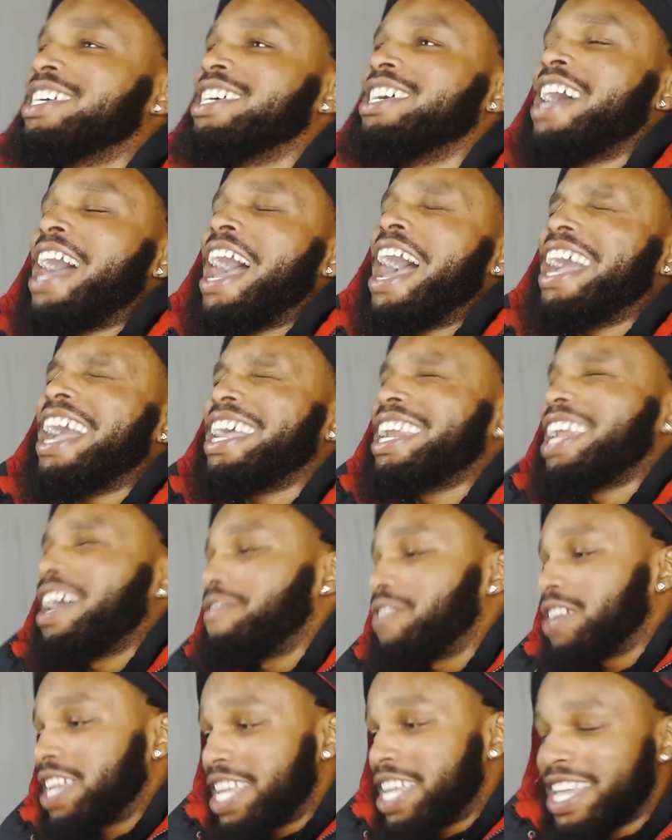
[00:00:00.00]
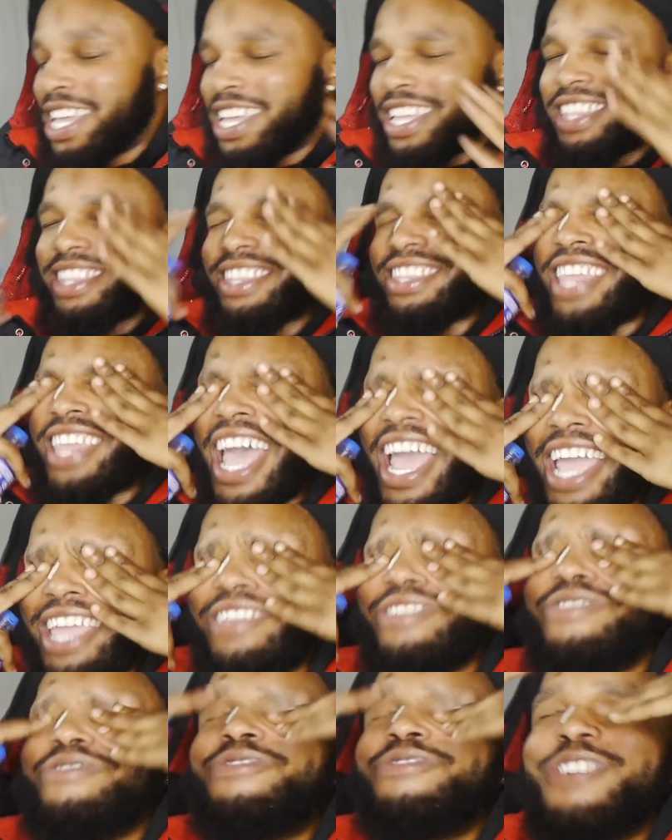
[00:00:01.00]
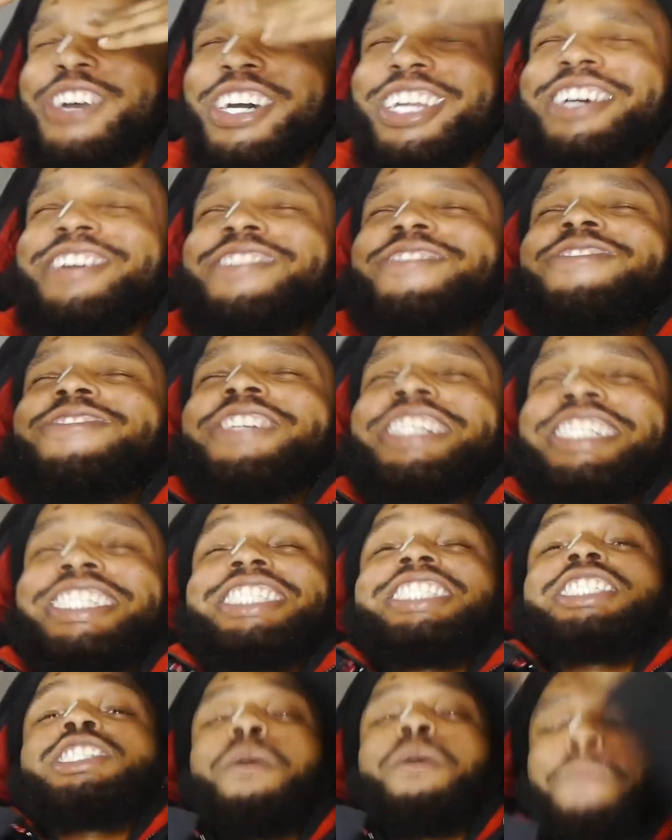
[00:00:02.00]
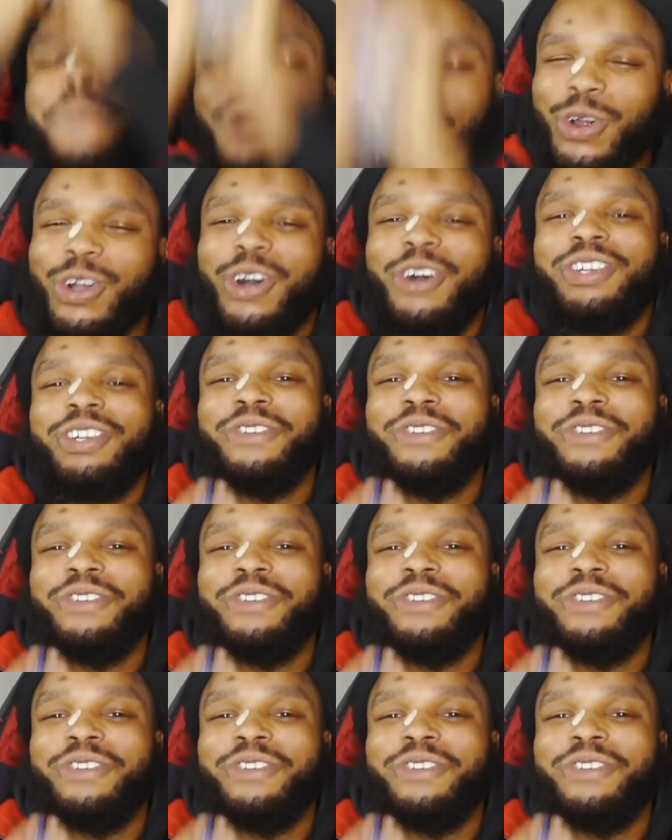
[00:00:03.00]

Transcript: How can I forget? Thank you for the recent support on the